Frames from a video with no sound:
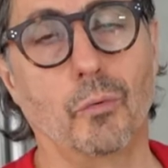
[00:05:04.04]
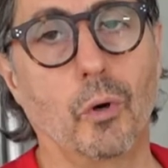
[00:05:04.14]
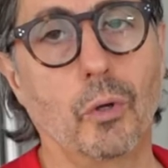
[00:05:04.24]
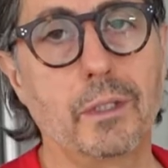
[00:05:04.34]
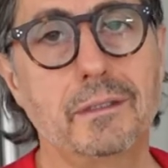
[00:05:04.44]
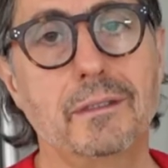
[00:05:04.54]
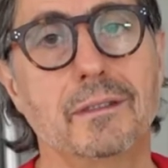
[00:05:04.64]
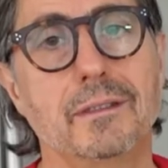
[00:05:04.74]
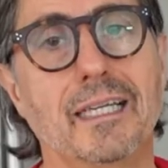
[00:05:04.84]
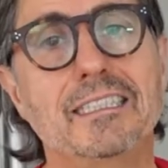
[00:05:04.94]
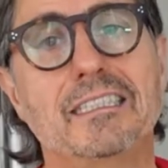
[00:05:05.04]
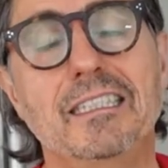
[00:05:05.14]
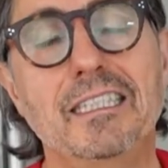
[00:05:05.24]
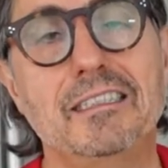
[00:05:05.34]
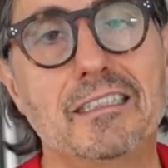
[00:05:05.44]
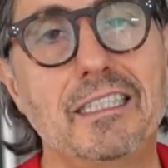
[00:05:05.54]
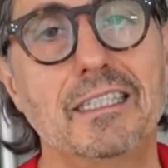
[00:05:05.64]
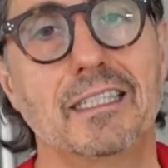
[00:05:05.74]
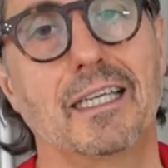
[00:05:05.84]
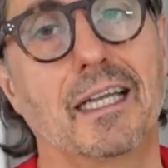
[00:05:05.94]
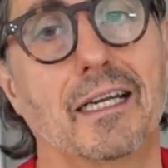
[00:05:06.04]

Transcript: to roll it nice and easy. And